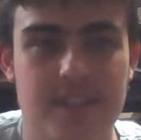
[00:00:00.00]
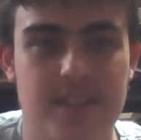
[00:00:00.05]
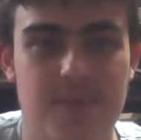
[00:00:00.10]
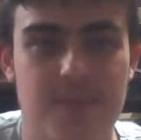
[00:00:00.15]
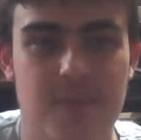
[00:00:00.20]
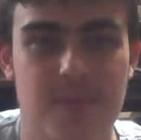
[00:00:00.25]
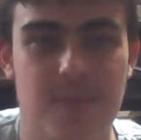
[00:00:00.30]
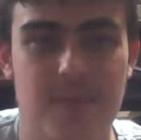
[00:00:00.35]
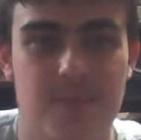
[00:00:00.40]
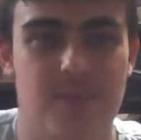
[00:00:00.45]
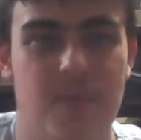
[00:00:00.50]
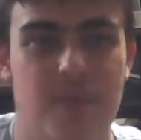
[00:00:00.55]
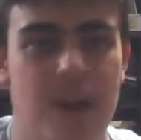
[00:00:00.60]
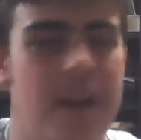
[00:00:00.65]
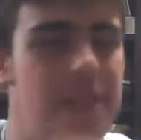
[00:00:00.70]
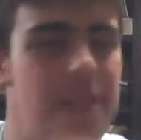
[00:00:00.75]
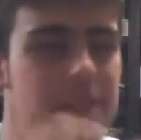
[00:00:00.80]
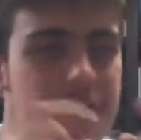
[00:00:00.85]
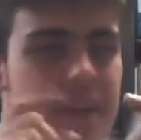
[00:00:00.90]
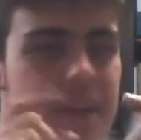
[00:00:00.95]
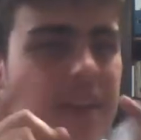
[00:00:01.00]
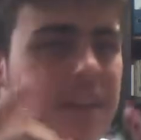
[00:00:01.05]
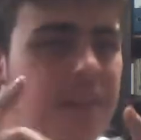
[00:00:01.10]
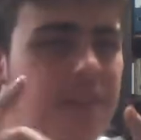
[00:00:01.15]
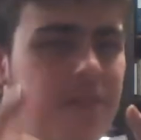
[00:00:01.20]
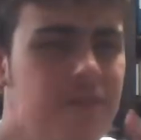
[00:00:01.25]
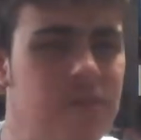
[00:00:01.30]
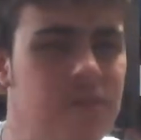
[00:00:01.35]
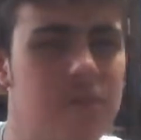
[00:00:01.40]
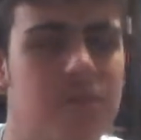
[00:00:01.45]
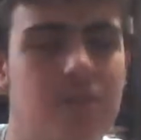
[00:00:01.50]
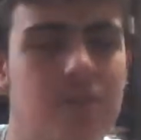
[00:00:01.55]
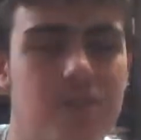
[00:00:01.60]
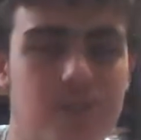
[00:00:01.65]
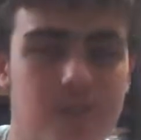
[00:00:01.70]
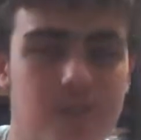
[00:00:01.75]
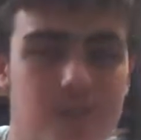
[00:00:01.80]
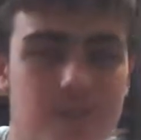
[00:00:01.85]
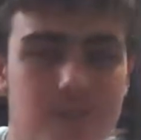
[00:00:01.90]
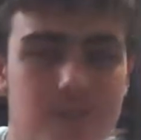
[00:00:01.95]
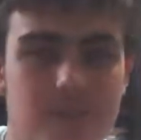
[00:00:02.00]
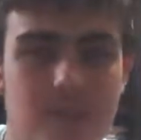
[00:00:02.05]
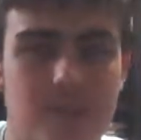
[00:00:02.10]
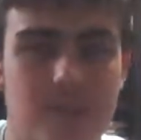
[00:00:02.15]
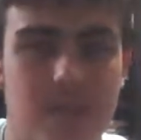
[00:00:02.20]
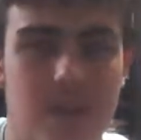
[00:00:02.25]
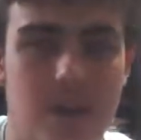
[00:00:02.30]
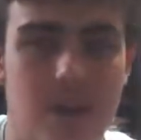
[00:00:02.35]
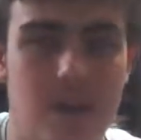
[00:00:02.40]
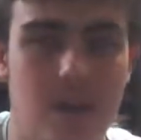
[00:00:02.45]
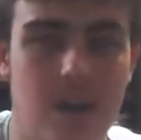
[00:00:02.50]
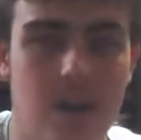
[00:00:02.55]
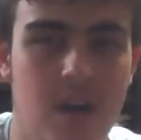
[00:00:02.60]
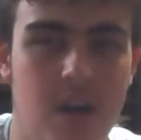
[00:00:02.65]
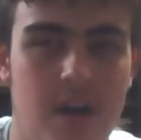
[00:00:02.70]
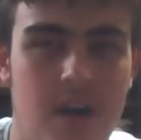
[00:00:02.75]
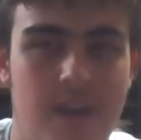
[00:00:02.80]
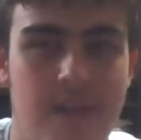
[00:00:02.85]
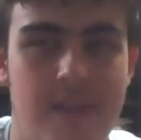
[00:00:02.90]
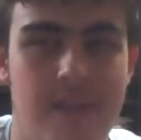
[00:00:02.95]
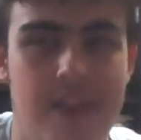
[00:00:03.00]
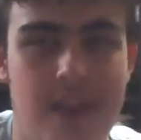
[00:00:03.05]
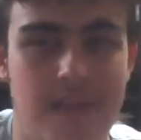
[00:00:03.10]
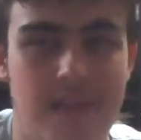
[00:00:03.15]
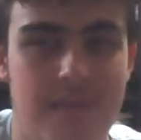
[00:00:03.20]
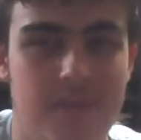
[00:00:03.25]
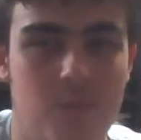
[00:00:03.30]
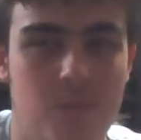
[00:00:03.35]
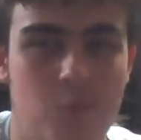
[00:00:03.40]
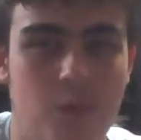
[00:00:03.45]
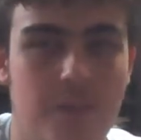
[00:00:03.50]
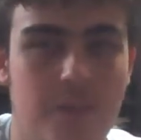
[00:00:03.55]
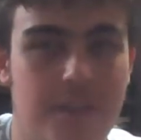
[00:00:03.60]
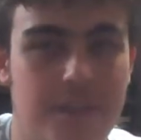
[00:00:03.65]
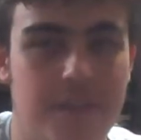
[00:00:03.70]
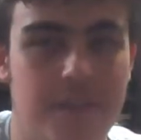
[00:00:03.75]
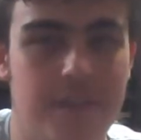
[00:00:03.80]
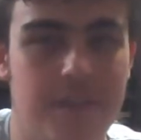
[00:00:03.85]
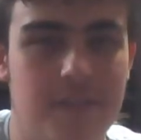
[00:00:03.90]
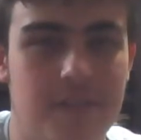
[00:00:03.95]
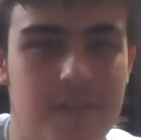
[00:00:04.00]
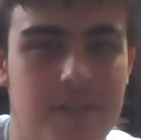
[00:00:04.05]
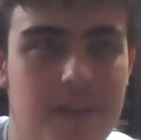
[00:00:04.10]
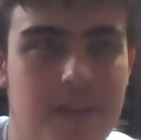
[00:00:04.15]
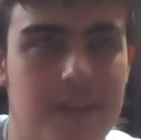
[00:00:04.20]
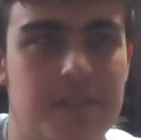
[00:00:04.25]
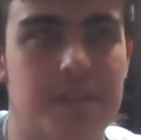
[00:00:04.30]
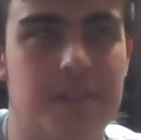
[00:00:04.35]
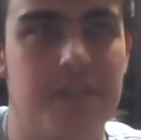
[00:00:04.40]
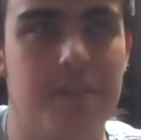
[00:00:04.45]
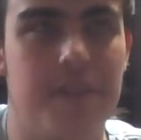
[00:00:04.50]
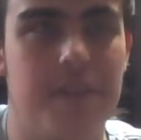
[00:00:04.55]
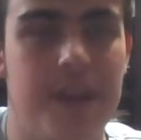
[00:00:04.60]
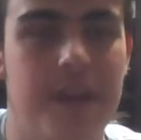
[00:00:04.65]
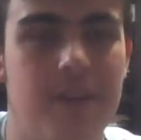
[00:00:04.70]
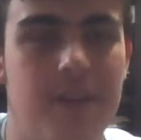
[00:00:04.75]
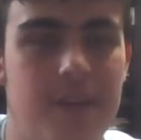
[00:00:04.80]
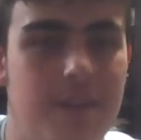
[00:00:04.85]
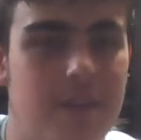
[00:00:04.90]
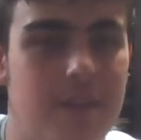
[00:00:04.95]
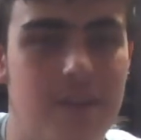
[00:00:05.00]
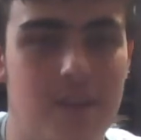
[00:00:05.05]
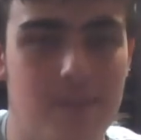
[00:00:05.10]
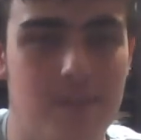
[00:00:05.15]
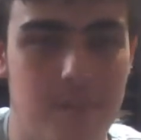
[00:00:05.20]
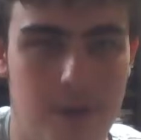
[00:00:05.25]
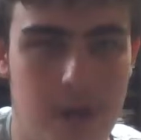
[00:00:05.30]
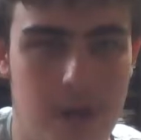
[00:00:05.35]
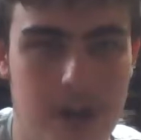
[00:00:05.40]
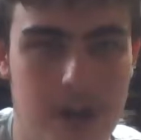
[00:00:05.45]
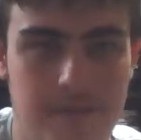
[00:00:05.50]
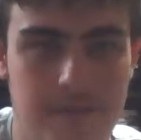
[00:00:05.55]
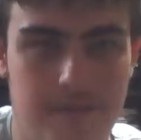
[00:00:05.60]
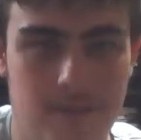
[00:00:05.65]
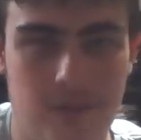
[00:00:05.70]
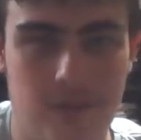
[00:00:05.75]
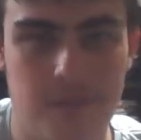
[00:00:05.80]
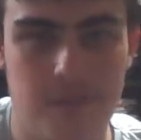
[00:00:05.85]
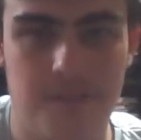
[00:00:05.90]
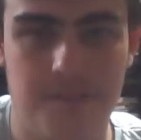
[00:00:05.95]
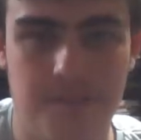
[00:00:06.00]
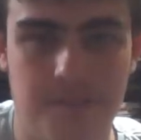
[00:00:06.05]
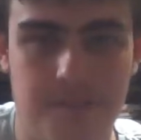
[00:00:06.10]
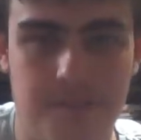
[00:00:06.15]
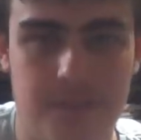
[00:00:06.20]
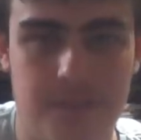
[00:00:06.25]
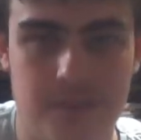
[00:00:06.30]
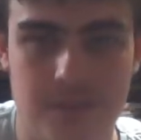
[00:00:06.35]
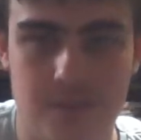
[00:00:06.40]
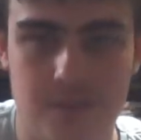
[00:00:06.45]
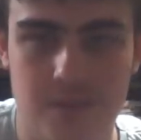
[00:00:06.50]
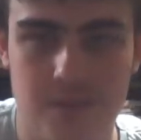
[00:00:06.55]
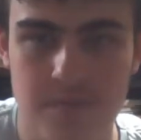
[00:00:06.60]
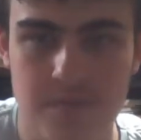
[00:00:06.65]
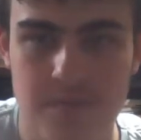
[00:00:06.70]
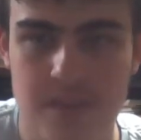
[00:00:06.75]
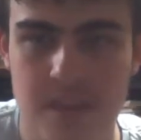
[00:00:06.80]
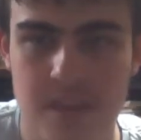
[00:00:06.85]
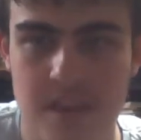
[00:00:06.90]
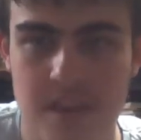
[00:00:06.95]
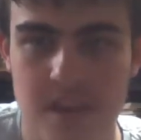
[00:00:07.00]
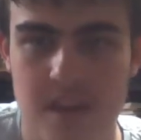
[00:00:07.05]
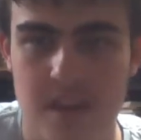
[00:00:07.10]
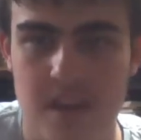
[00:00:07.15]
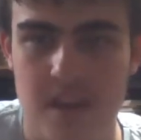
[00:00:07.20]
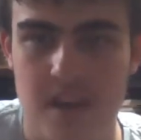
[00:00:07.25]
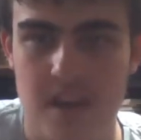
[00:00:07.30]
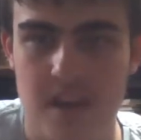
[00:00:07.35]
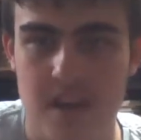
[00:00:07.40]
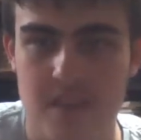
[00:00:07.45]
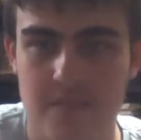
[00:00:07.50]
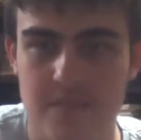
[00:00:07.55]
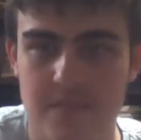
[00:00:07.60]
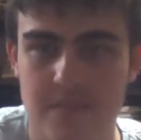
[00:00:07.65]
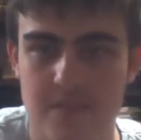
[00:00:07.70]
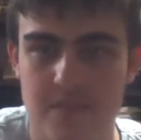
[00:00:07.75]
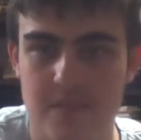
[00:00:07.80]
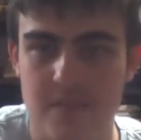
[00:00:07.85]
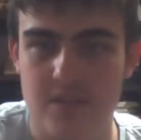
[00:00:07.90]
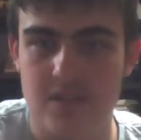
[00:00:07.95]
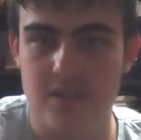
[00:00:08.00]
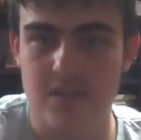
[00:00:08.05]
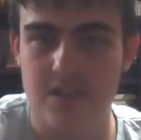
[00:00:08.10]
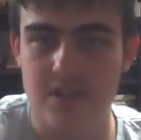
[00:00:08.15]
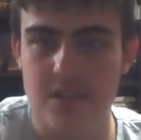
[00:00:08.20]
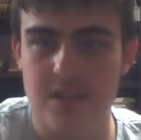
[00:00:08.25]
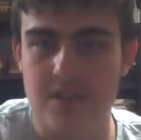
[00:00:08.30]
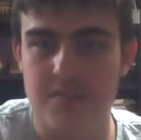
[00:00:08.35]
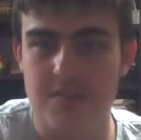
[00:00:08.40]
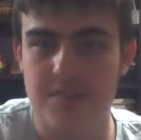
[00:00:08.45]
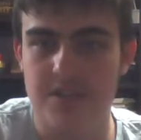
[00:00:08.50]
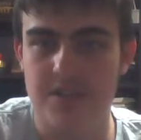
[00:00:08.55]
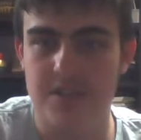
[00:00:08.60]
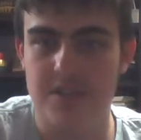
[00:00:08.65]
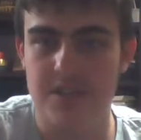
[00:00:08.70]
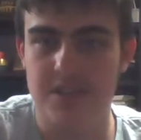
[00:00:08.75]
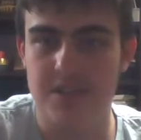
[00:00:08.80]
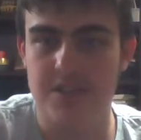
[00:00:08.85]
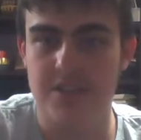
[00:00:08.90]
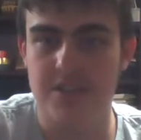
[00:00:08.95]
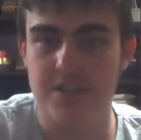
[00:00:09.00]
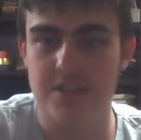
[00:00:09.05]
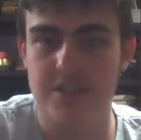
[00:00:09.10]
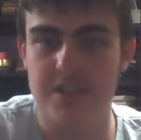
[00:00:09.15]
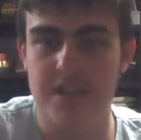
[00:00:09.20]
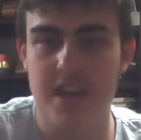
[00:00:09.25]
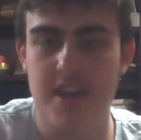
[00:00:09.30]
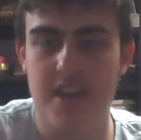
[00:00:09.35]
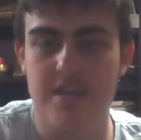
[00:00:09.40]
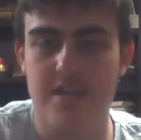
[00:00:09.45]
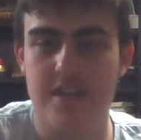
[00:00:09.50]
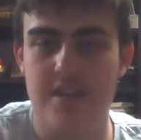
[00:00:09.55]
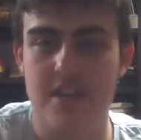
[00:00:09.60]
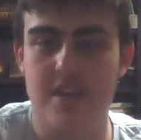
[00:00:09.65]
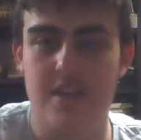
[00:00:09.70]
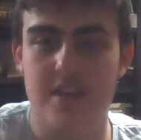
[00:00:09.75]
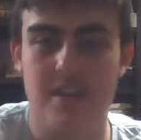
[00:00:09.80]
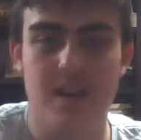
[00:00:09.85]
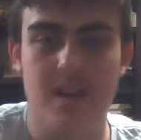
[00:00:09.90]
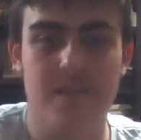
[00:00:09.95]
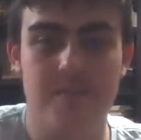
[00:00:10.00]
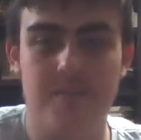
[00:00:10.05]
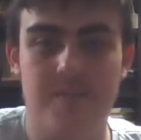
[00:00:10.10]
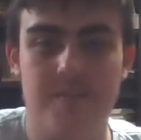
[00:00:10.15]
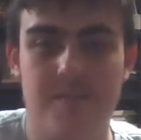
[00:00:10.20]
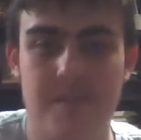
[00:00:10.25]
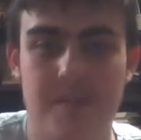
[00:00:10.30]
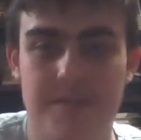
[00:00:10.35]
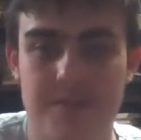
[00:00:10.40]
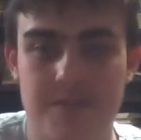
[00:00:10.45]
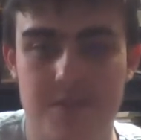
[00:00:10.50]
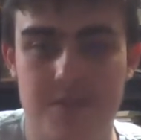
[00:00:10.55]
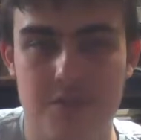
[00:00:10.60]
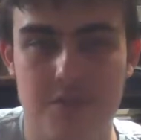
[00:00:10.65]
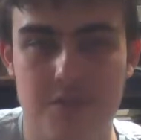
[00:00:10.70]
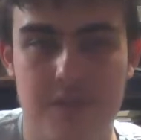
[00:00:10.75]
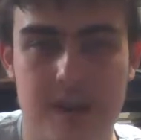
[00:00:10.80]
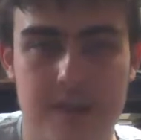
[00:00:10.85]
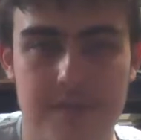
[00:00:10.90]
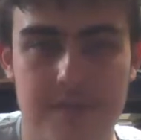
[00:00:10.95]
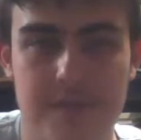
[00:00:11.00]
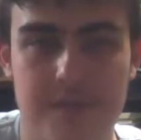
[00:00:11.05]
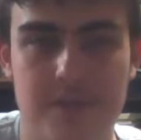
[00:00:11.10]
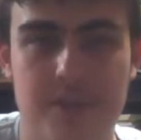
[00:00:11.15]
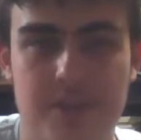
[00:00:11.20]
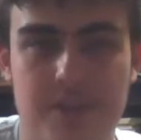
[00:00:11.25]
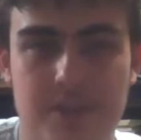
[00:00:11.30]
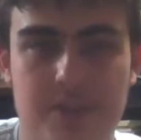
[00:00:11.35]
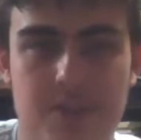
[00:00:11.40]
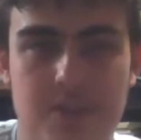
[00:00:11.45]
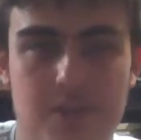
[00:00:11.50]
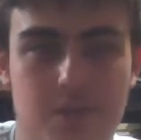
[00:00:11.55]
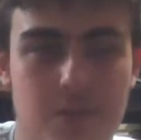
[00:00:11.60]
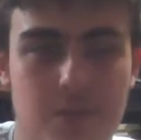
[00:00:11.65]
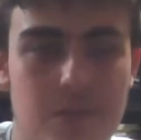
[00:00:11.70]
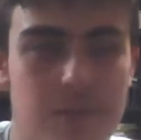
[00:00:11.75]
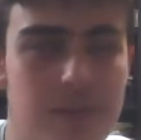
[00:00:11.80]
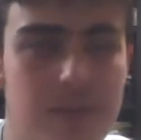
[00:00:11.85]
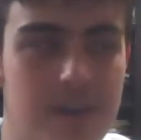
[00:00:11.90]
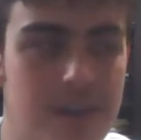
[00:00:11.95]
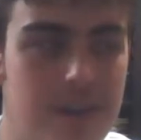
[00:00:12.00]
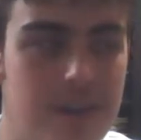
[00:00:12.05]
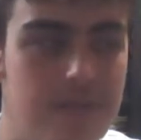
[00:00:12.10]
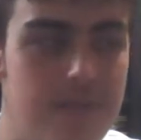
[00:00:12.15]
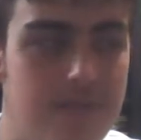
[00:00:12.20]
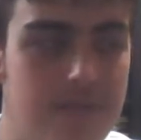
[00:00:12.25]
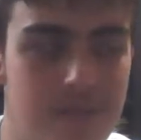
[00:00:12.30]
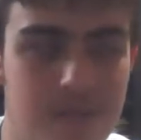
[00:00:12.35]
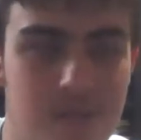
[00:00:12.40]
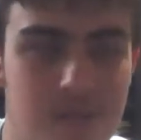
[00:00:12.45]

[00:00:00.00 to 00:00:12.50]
They were, I think, the first adjustable scar that wasn't custom made, like that you could buy from store. So you need some suggestions. Yeah, if you have the budget to order it in from